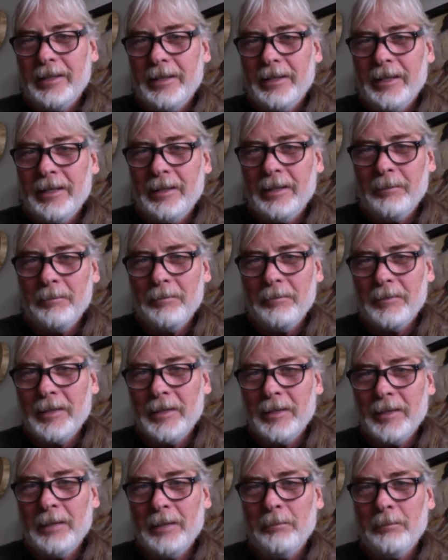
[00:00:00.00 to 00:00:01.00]
And I'm,
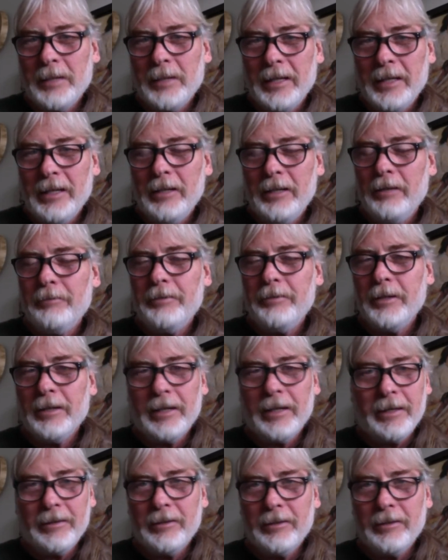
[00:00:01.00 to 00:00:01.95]
and I'm beginning to feel like